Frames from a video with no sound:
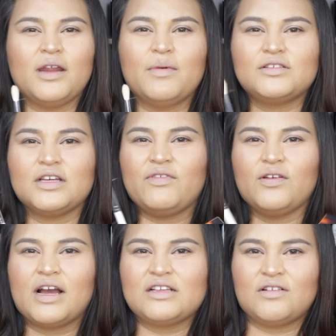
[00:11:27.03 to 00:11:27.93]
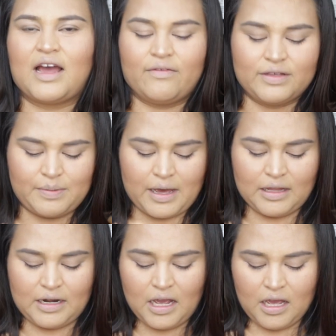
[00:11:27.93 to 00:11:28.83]
Pretty much, if you guys don't have this
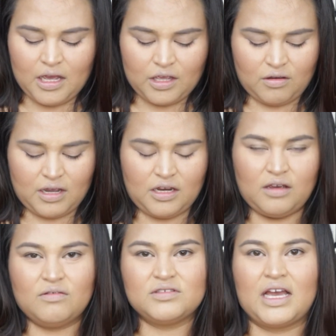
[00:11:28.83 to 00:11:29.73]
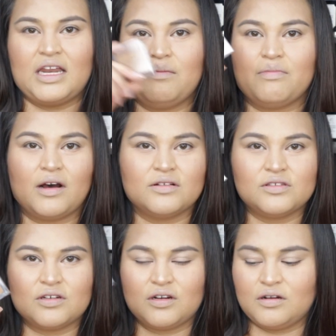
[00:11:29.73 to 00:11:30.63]
palette, you can use any
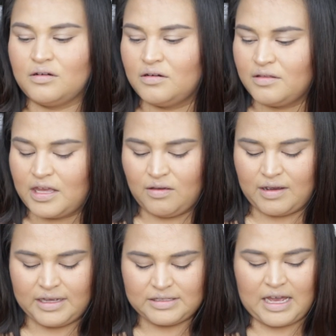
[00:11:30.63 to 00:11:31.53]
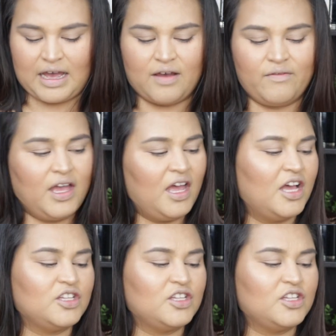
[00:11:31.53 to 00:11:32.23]
bronzer that you guys have.